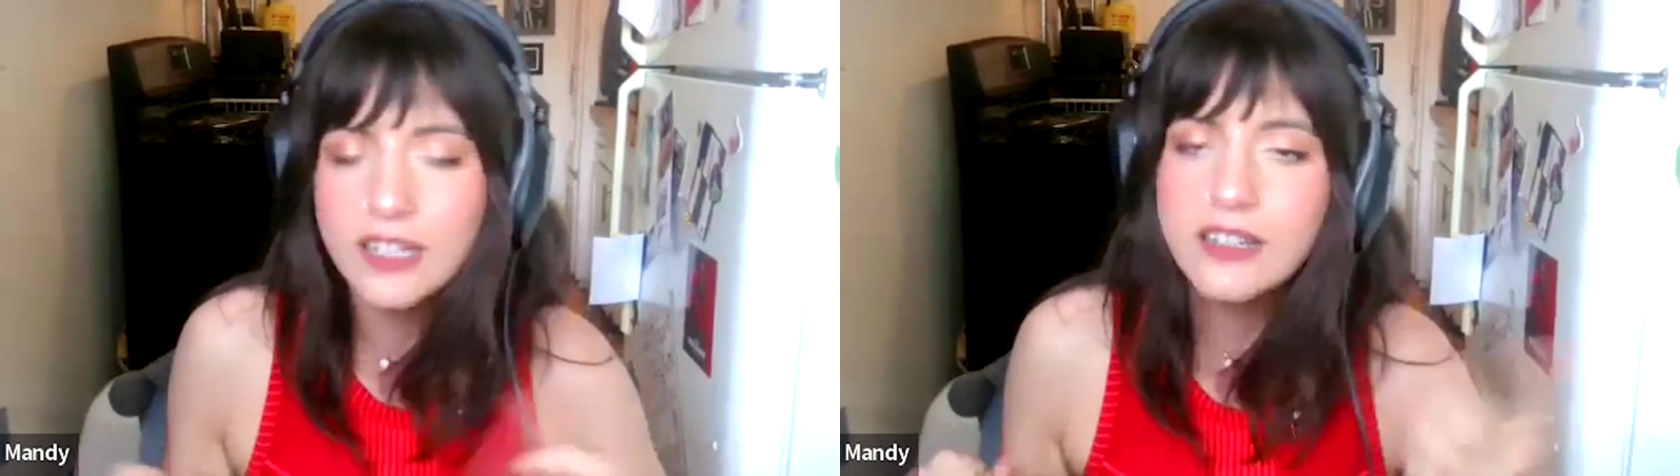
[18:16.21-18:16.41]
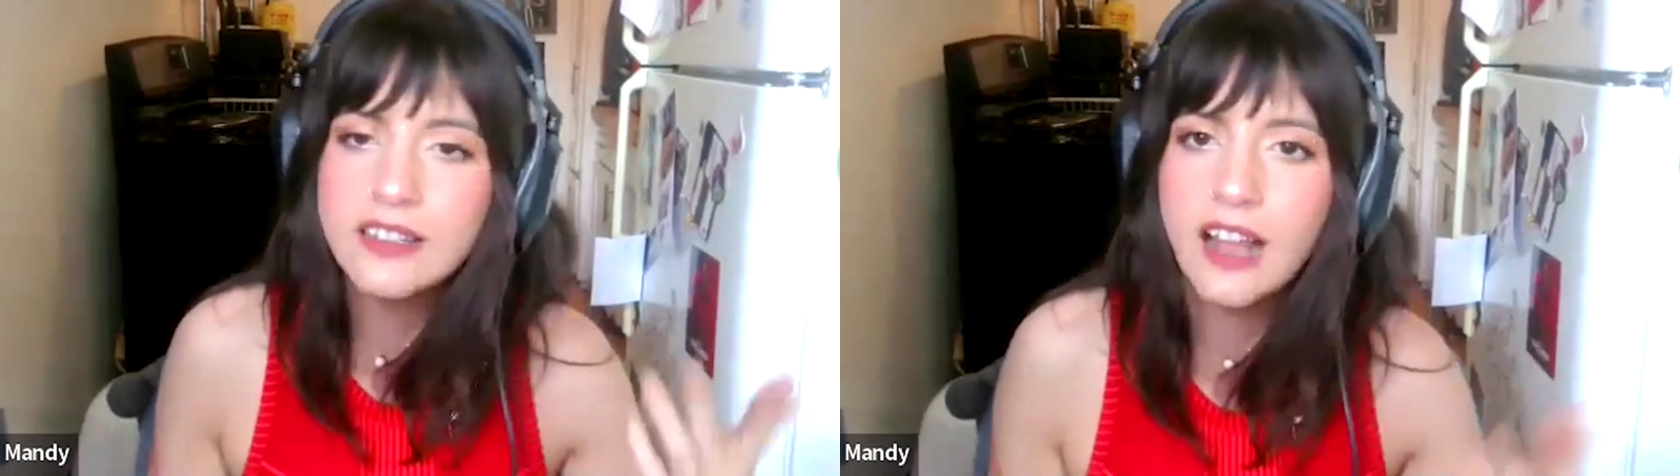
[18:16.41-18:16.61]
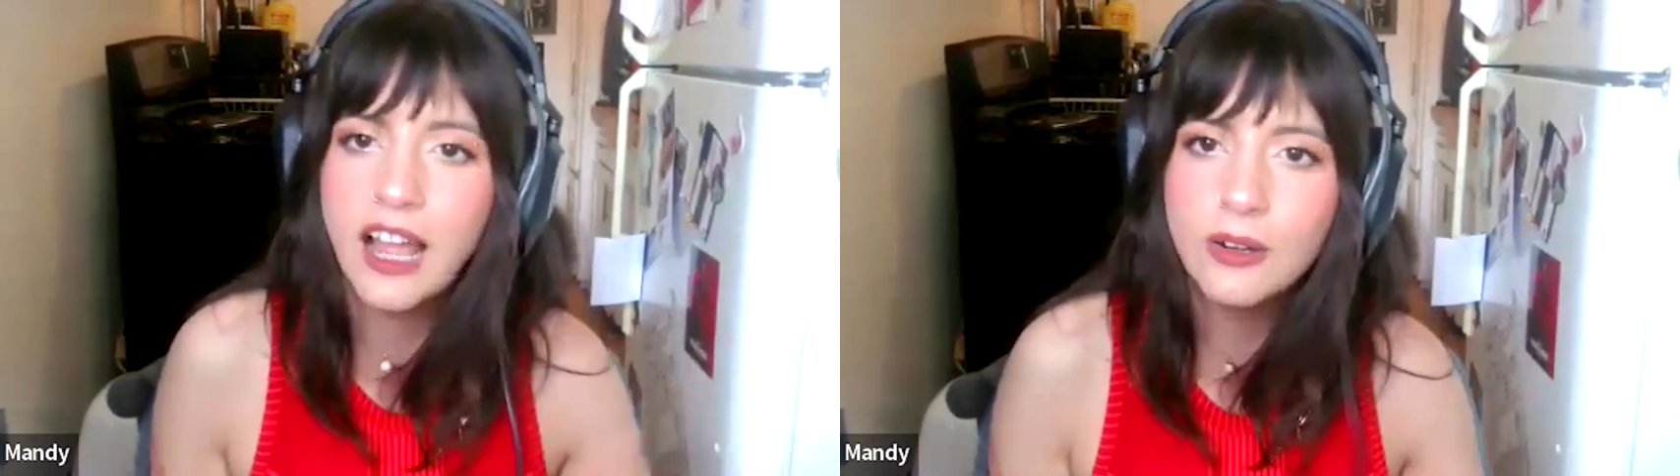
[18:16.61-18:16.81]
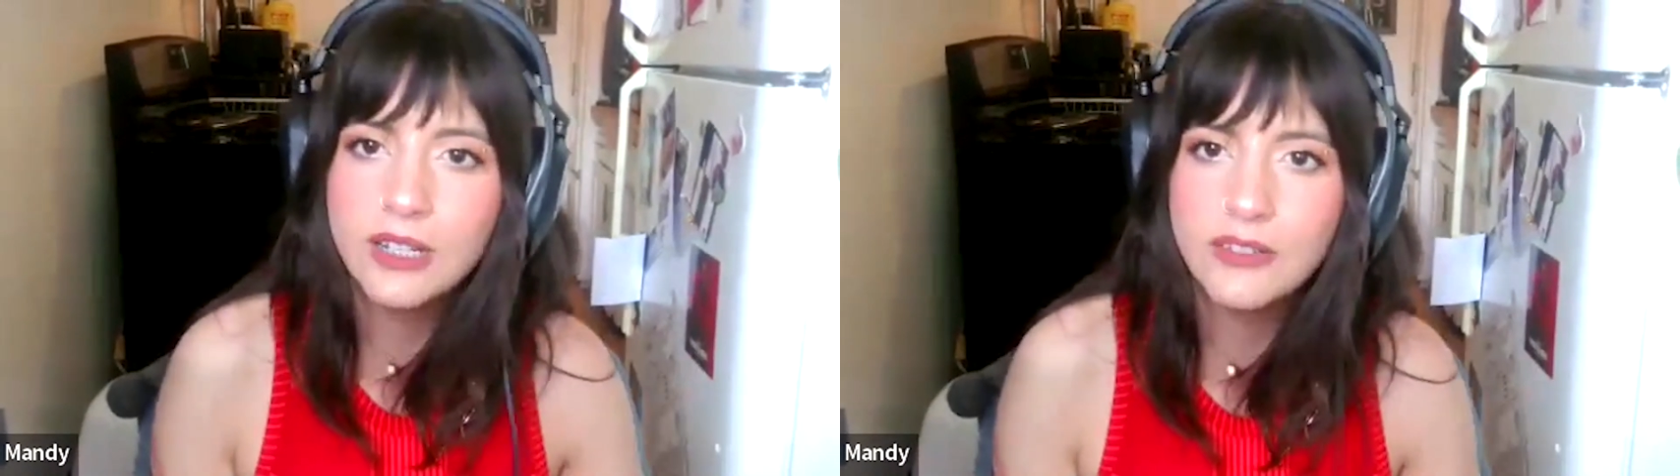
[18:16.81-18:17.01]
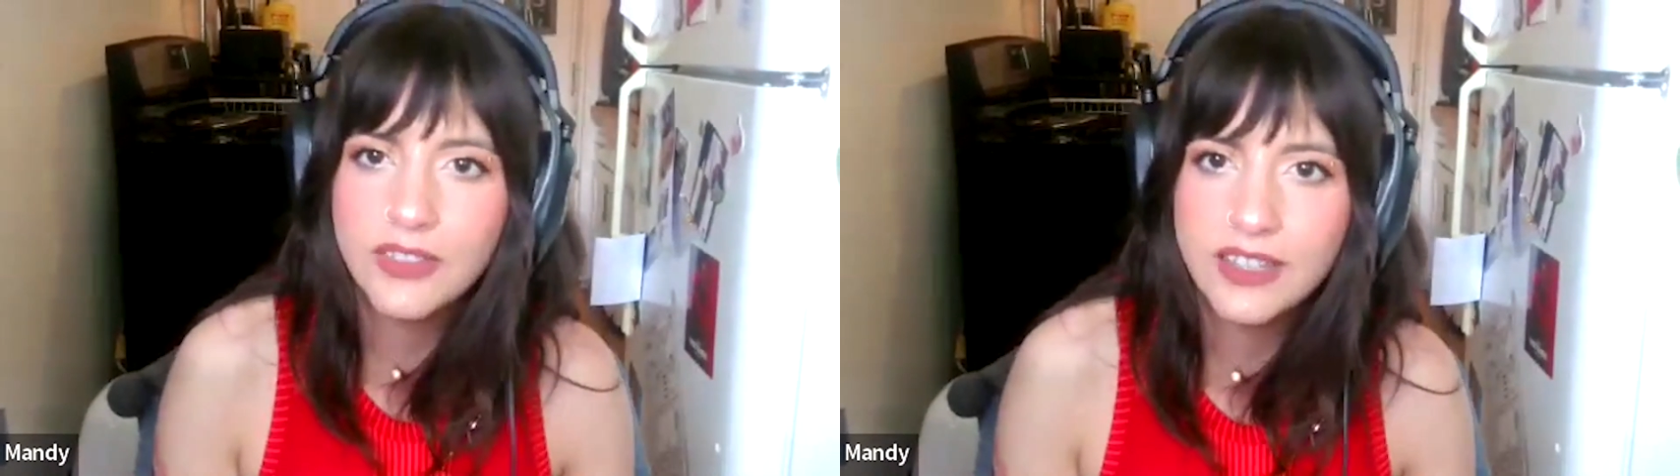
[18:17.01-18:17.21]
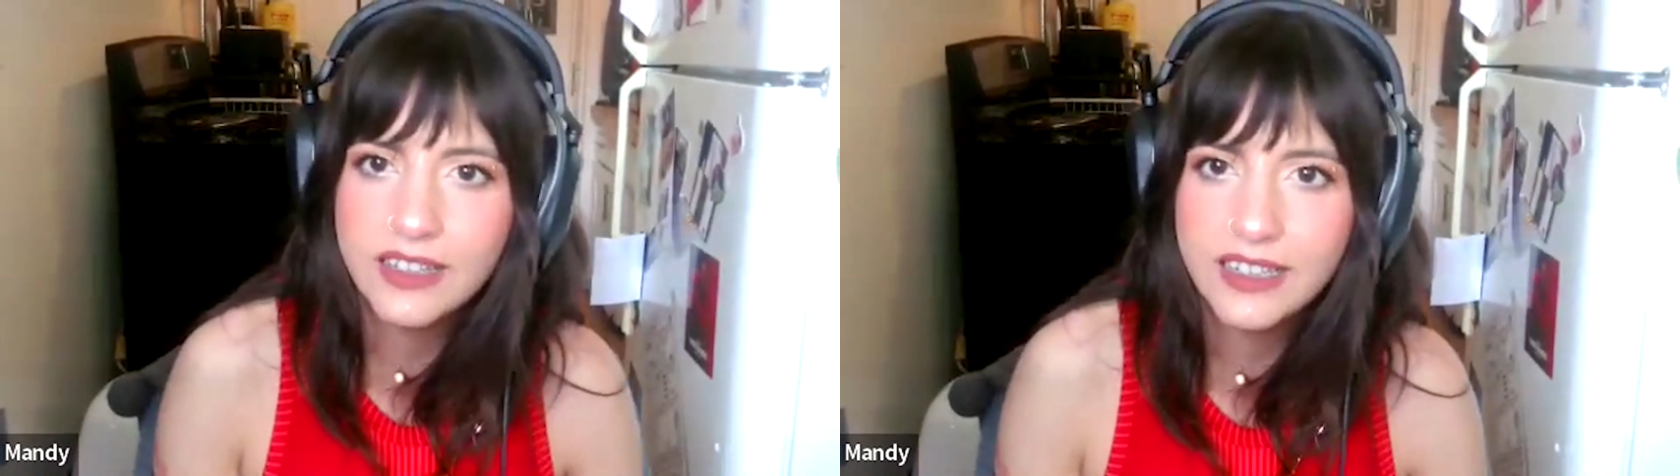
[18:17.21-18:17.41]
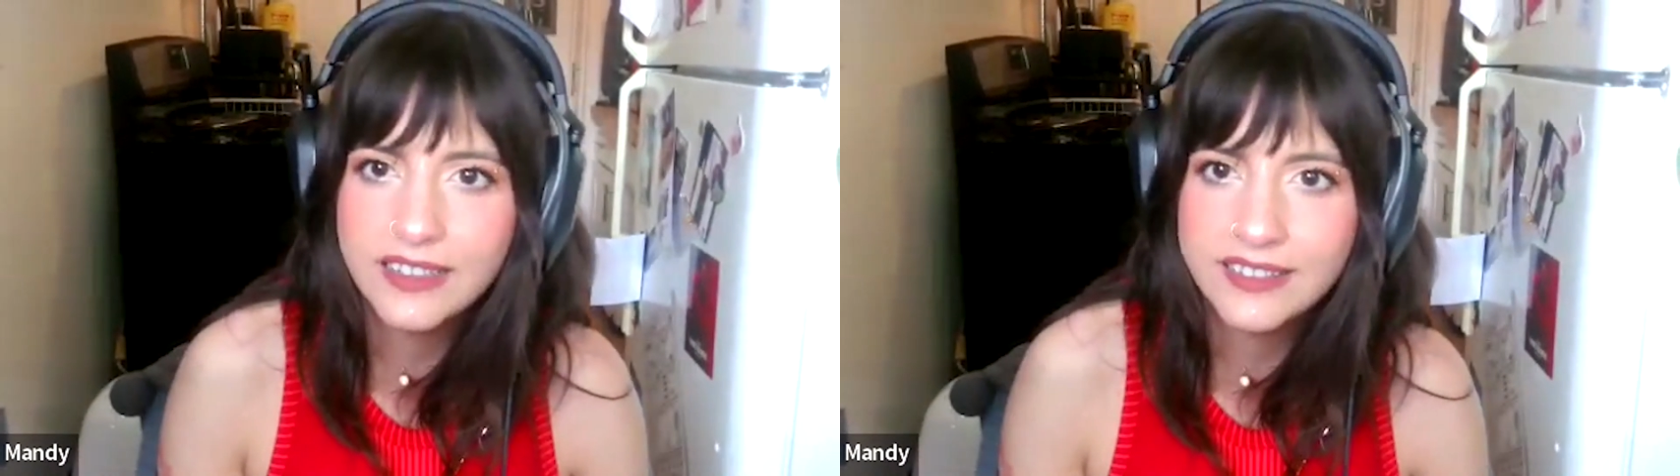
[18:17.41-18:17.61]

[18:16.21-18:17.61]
I don't even think that he